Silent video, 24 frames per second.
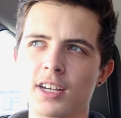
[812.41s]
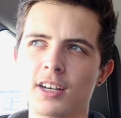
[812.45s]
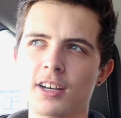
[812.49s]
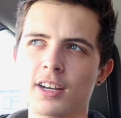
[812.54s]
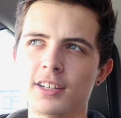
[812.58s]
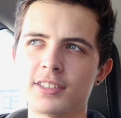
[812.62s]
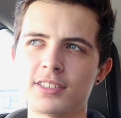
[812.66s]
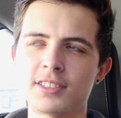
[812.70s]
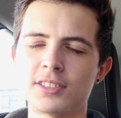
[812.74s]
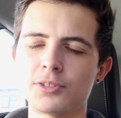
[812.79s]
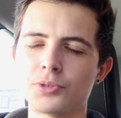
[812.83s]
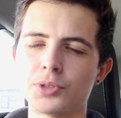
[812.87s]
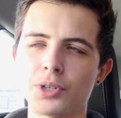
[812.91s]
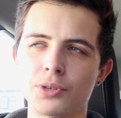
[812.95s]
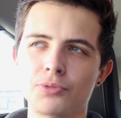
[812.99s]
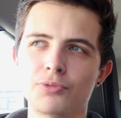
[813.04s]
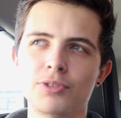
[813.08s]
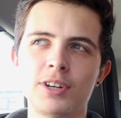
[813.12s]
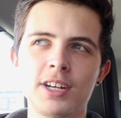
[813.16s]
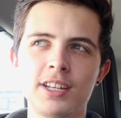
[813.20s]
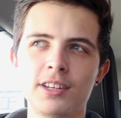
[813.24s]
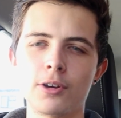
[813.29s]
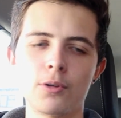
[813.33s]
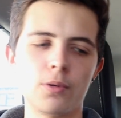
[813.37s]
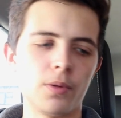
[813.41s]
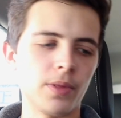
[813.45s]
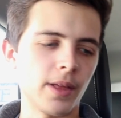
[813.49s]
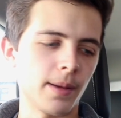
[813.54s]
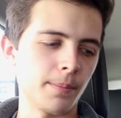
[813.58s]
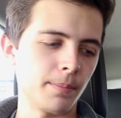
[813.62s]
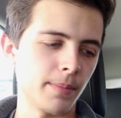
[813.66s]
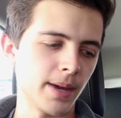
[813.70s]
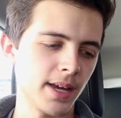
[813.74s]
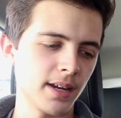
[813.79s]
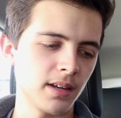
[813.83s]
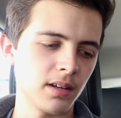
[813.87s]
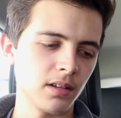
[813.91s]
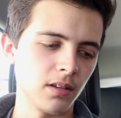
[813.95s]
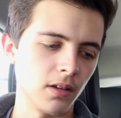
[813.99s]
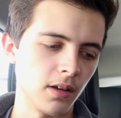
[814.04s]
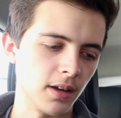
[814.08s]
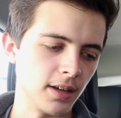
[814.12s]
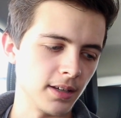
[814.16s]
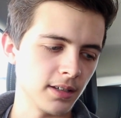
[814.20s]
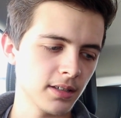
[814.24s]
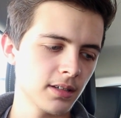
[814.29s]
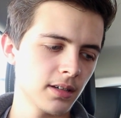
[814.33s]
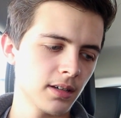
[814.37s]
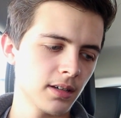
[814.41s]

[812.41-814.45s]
I still don't really know what that meant. Like,